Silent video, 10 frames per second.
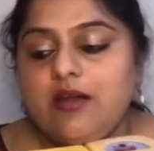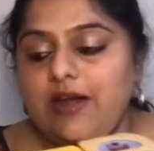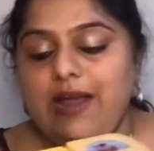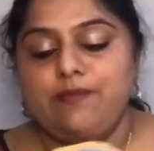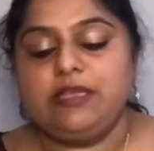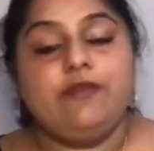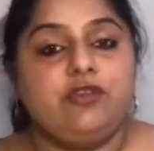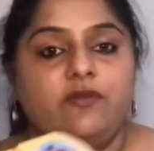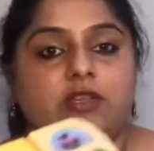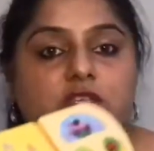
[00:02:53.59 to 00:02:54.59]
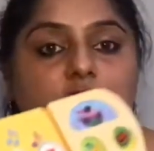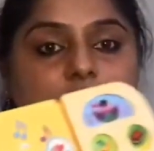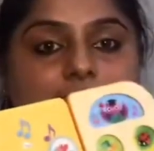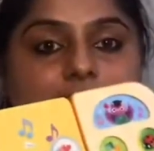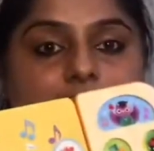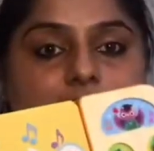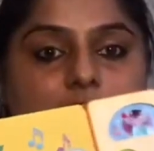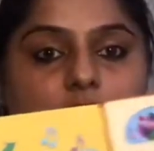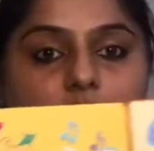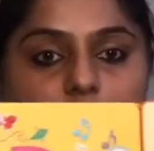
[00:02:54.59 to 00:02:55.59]
rhymes if she was not
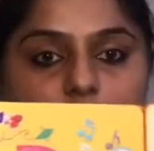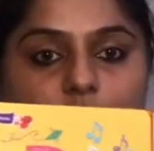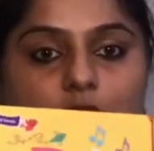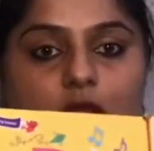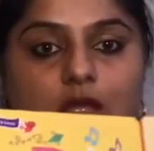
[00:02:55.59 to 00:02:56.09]
singing also.